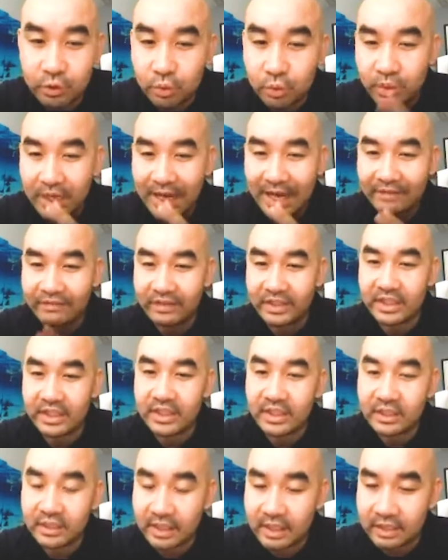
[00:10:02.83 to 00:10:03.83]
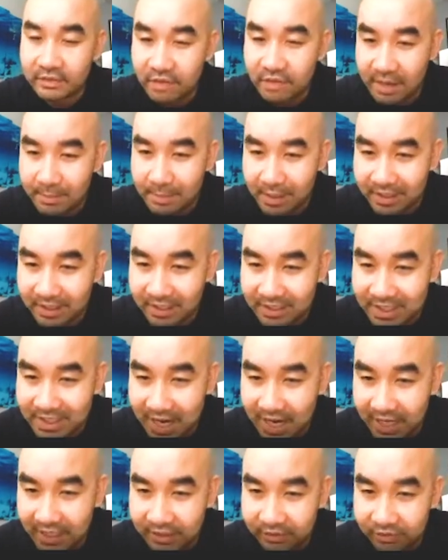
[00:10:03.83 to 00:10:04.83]
cavity, they divide by the
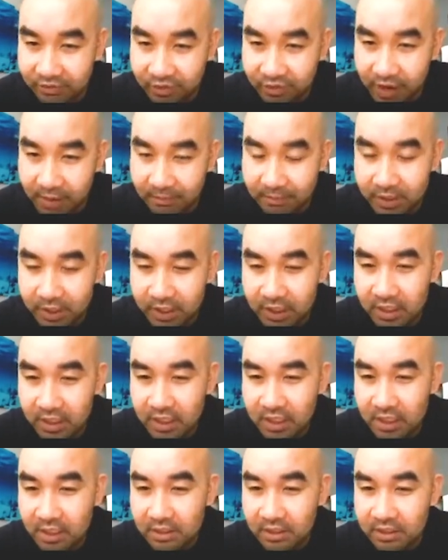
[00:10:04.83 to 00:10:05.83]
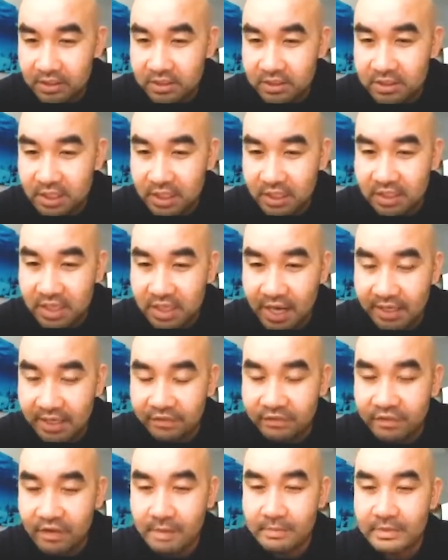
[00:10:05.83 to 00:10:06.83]
diaphragm. The
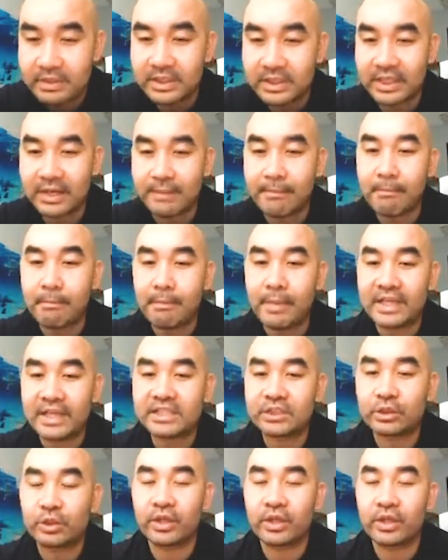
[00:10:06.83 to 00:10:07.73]
diaphragm is like a muscle that